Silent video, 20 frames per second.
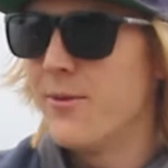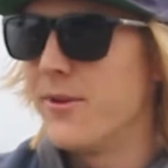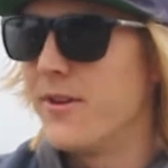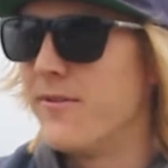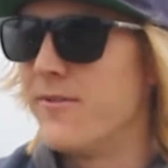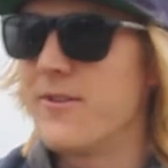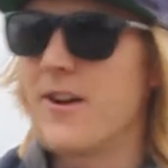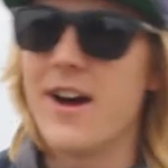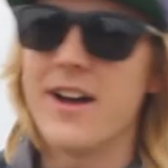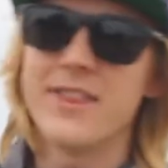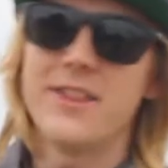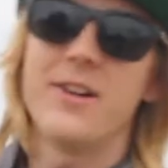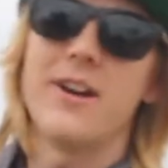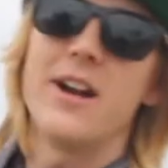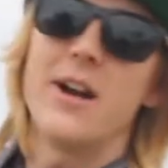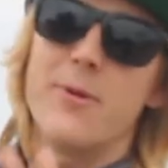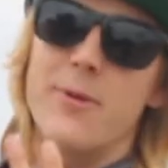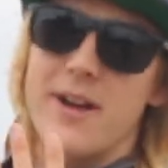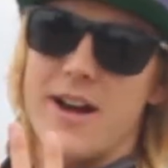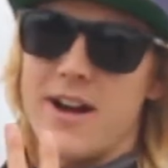we've got their
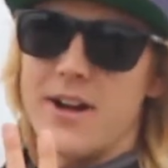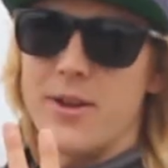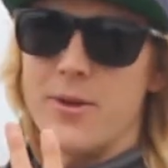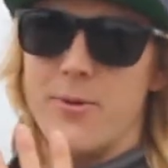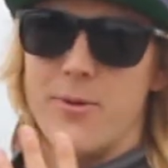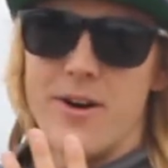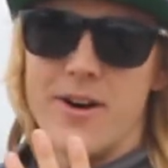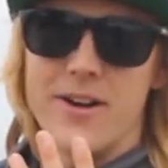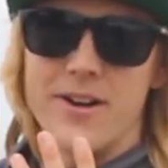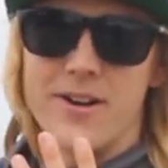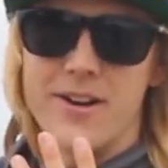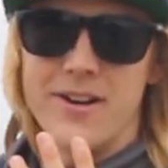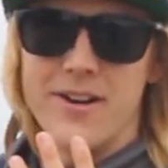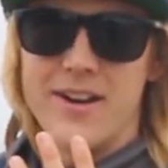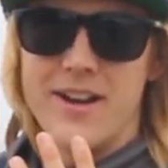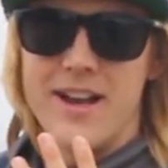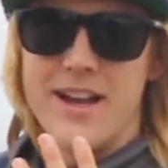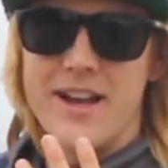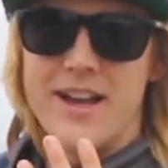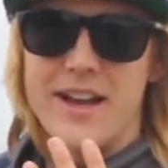airway out of the water,
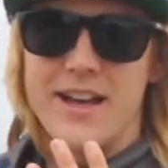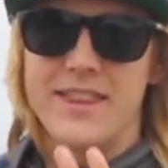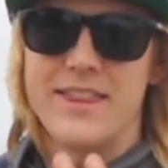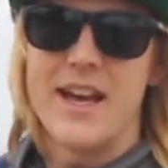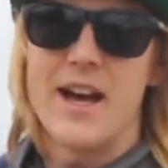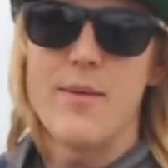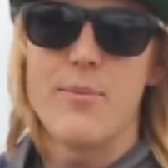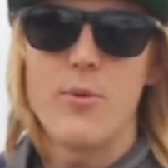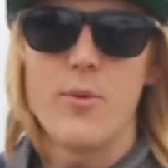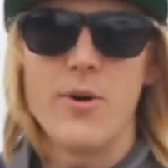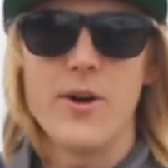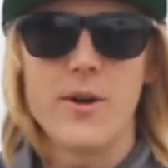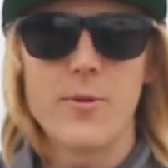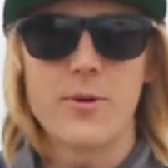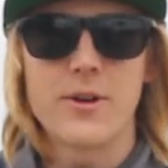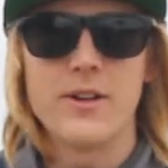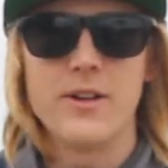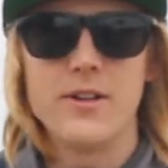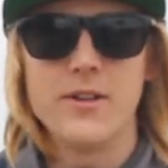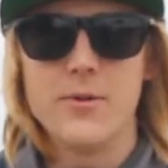At that point,
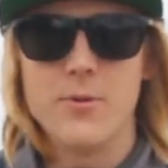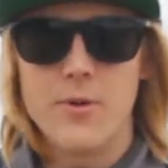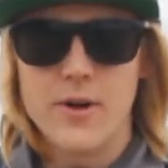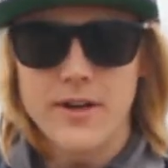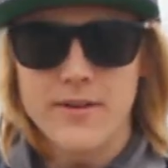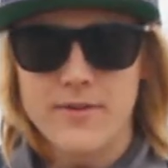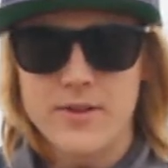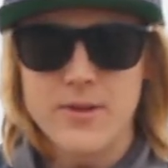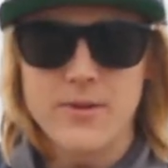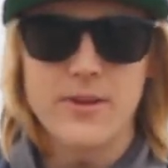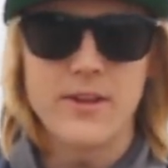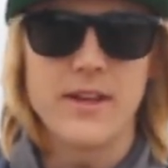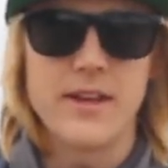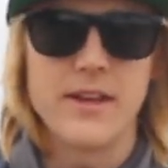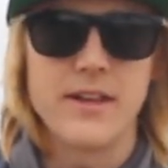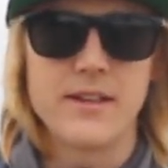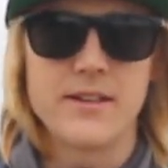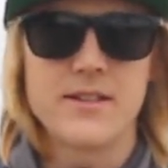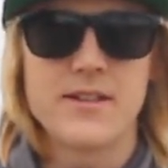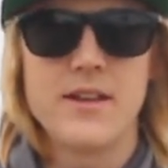we're going to do one of two
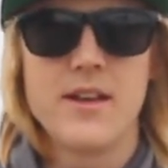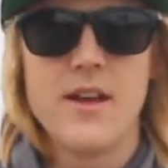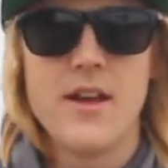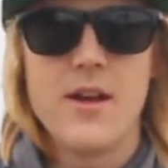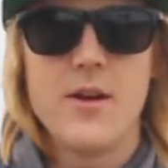things.